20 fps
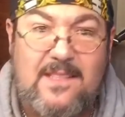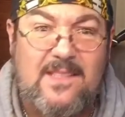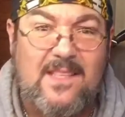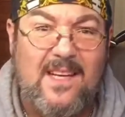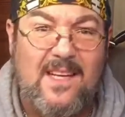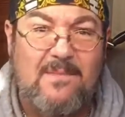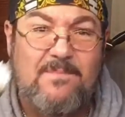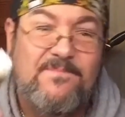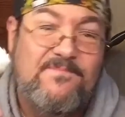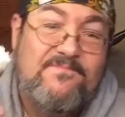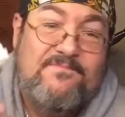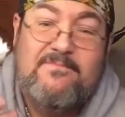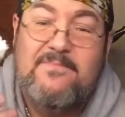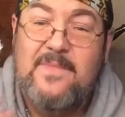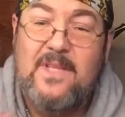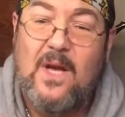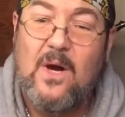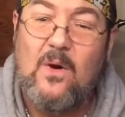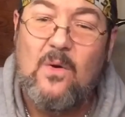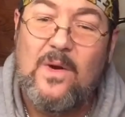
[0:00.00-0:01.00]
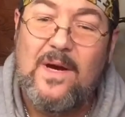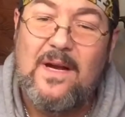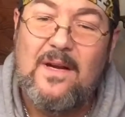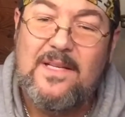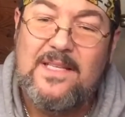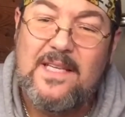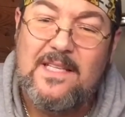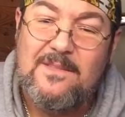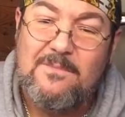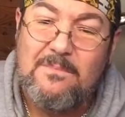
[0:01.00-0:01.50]
said. Oh, well,
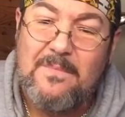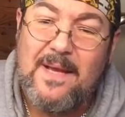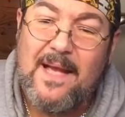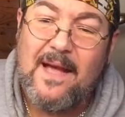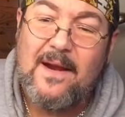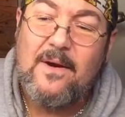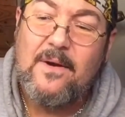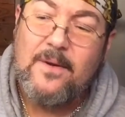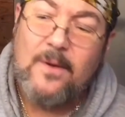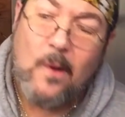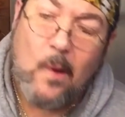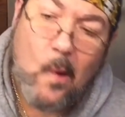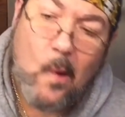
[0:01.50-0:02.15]
it doesn't matter.